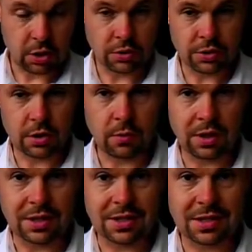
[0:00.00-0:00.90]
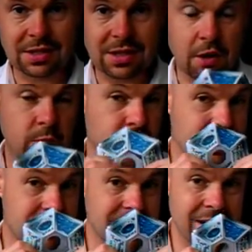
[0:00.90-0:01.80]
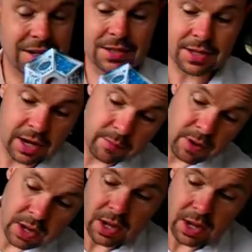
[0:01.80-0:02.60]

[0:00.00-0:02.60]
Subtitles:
console itself, which is exactly the same